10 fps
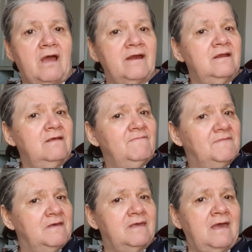I didn't even
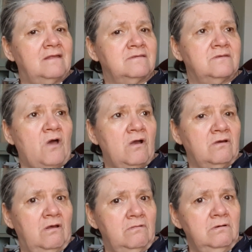think cats saw
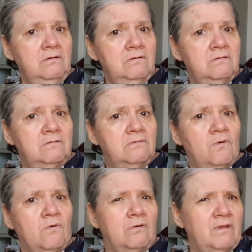color
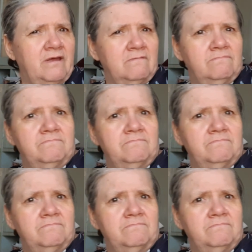or like